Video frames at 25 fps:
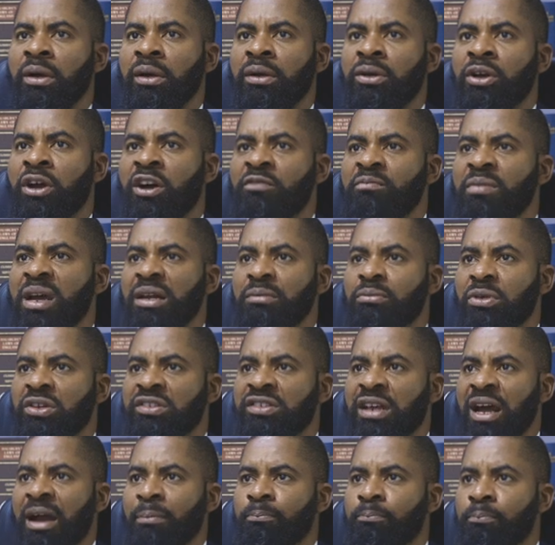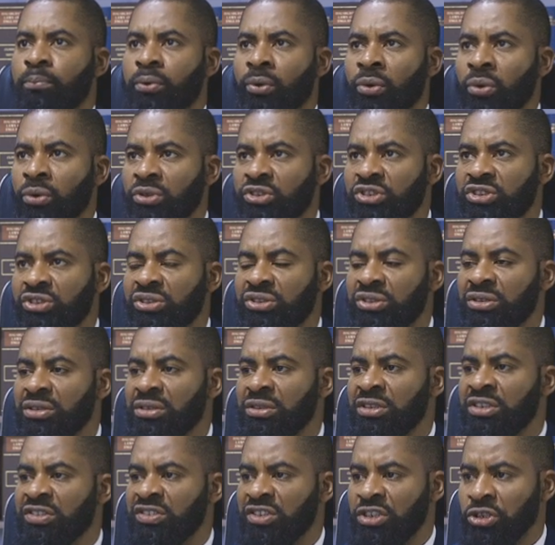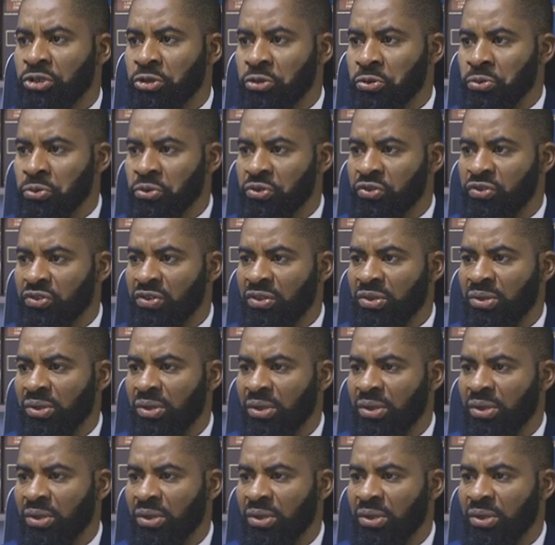government must approach these issues,